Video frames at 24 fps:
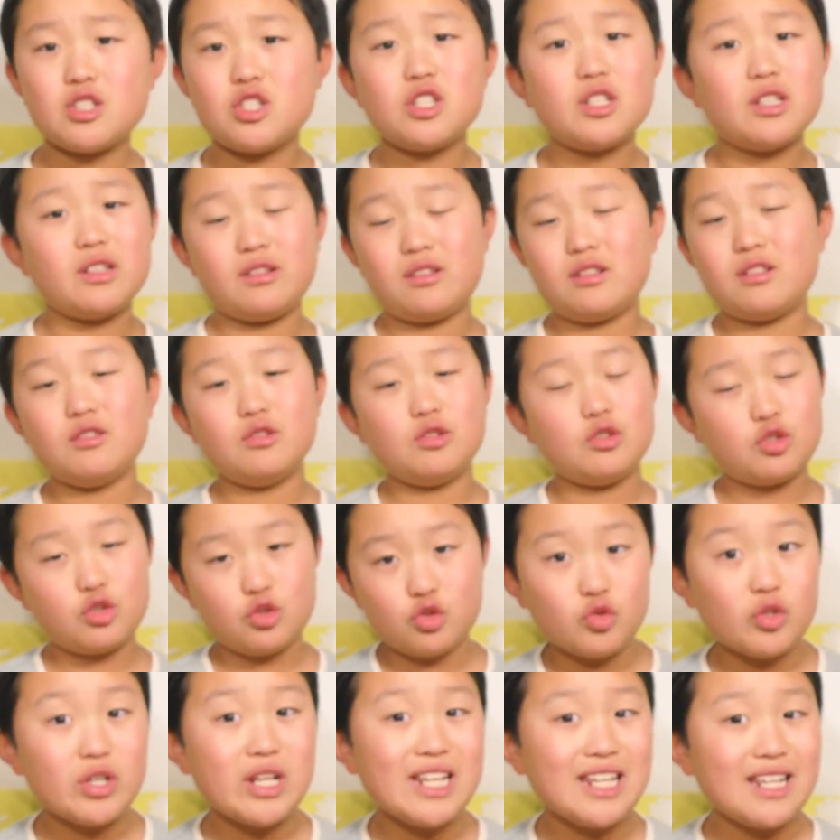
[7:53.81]
She can still
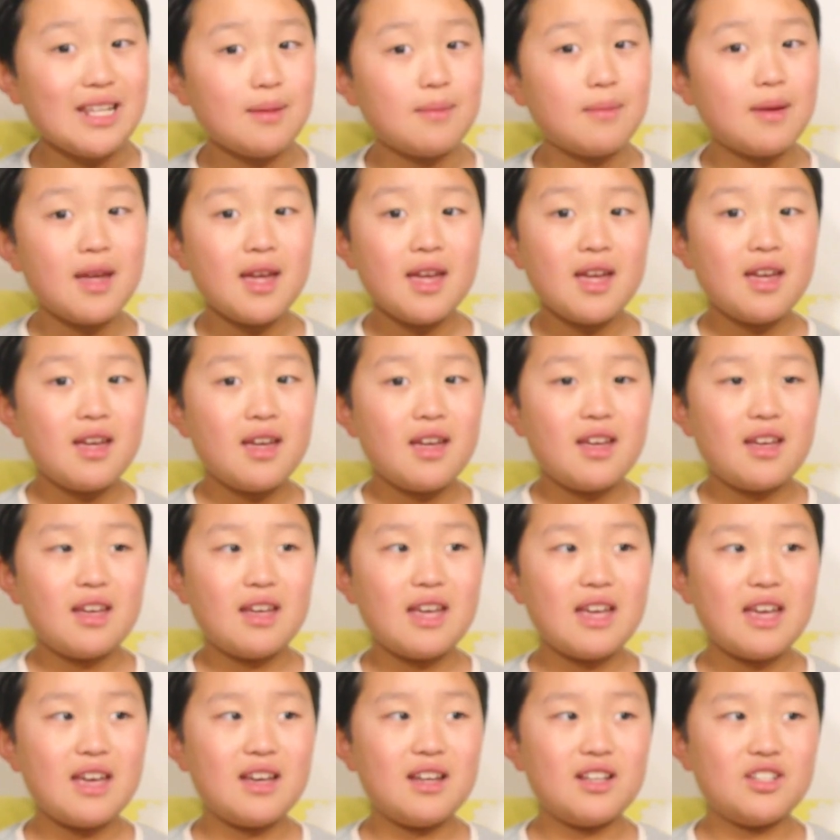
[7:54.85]
dream,
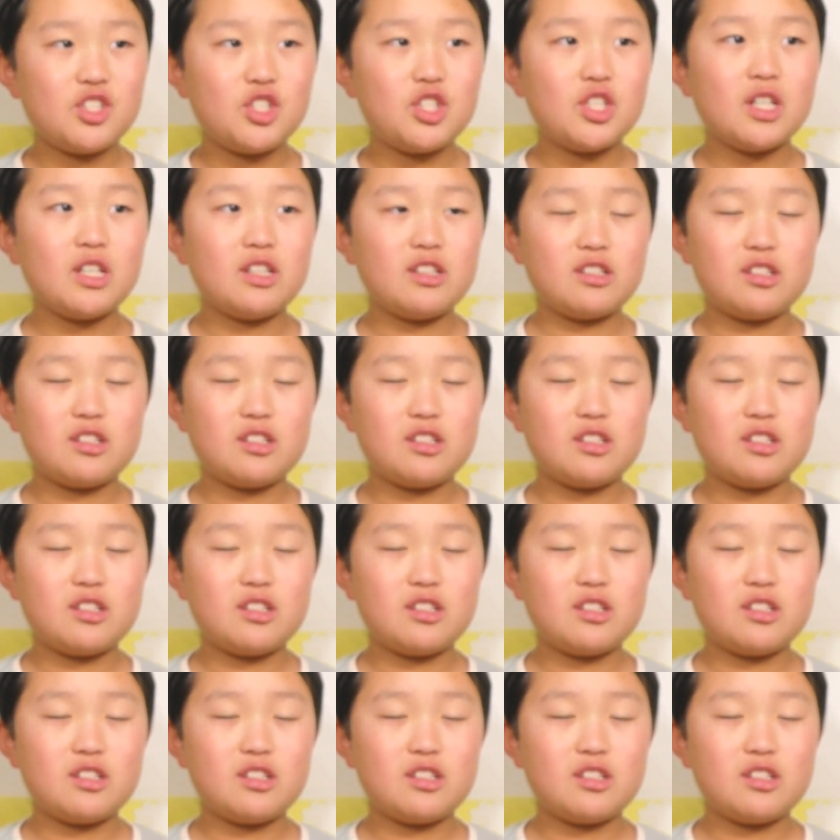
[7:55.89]
and she can